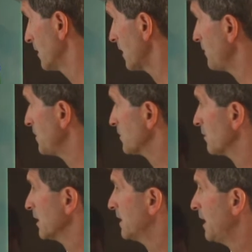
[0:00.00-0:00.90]
That means you're
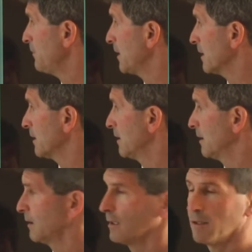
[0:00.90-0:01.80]
only keeping
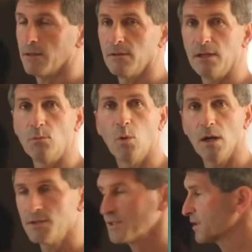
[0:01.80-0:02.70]
the
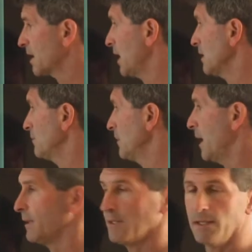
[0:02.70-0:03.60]
ones column
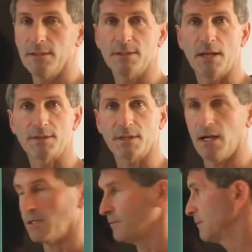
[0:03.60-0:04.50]
and the tenths
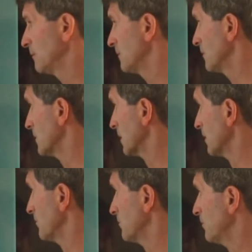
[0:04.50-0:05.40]
column. You're
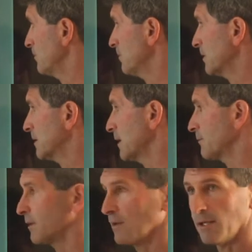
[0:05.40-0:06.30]
going to get
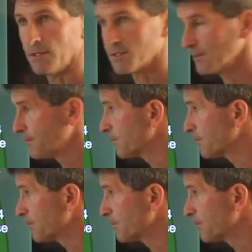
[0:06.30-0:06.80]
rid of these.